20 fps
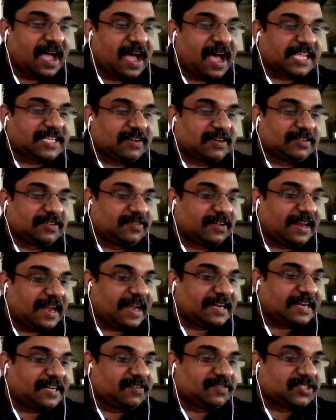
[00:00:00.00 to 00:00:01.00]
as well as for
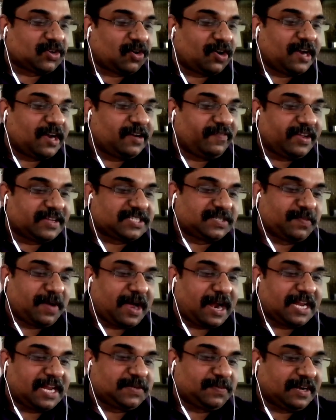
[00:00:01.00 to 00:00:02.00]
elective solid waste
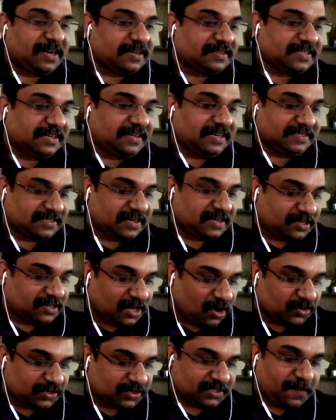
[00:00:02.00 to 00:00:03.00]
management in cities and
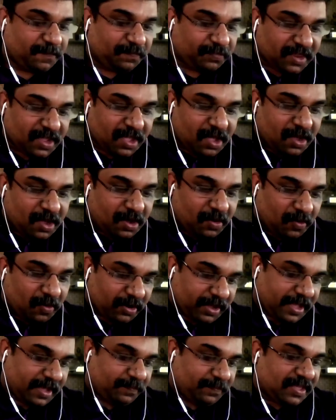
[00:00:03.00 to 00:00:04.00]
towns.
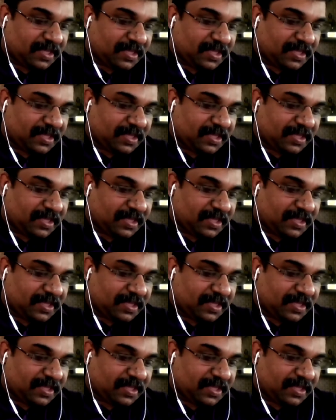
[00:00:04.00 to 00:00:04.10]
Okay.